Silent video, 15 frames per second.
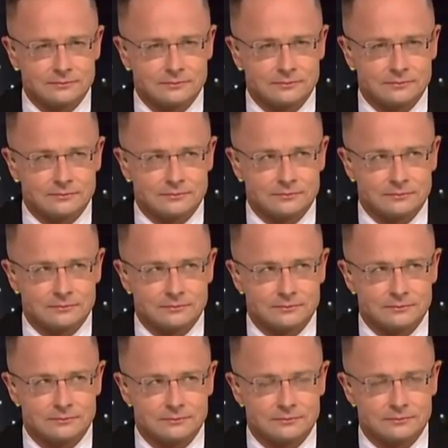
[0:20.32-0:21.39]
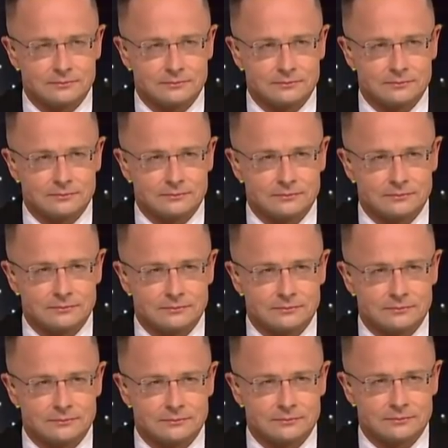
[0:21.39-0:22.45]

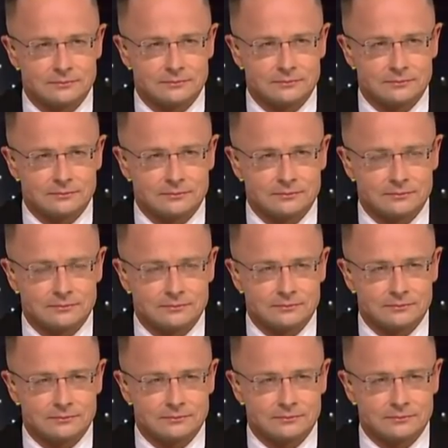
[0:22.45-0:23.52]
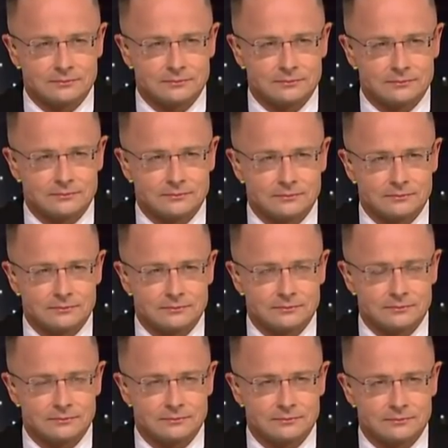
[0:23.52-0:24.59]

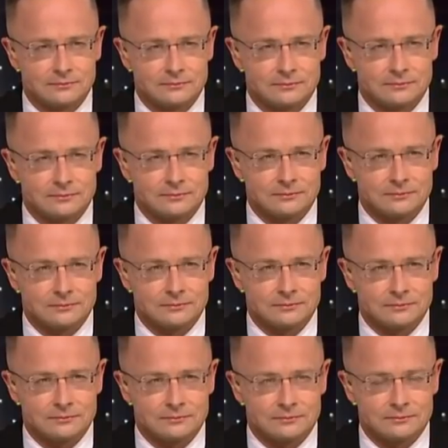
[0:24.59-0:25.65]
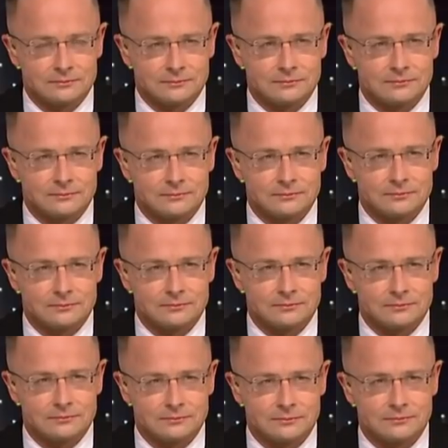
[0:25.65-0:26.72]

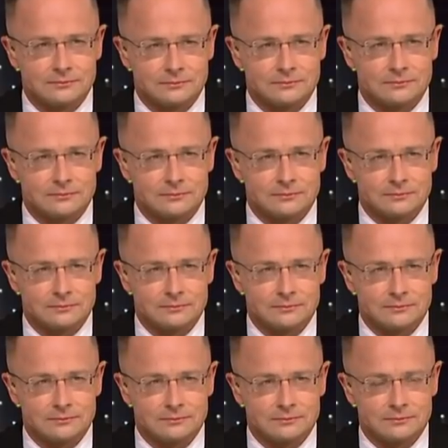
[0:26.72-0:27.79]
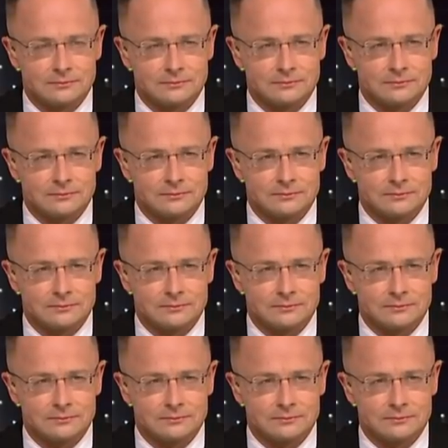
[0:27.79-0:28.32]
This person isn't speaking.